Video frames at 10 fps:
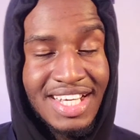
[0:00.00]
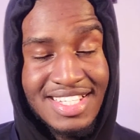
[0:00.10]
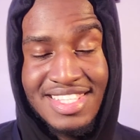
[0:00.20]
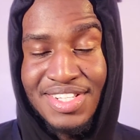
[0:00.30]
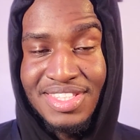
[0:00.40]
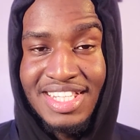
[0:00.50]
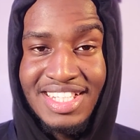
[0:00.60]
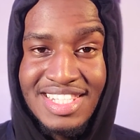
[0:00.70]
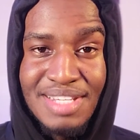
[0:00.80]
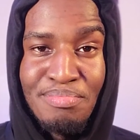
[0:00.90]
I still think
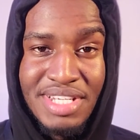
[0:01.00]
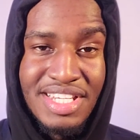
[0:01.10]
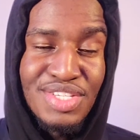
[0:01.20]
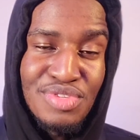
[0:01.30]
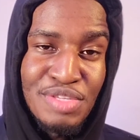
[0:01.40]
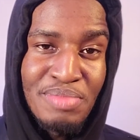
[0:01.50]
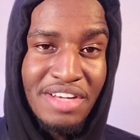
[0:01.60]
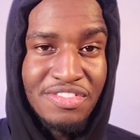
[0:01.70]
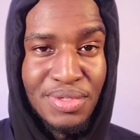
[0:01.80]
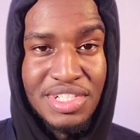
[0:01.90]
it's a bit
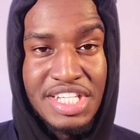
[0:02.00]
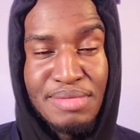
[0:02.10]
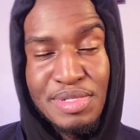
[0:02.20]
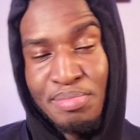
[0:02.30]
disrespectful in Jim's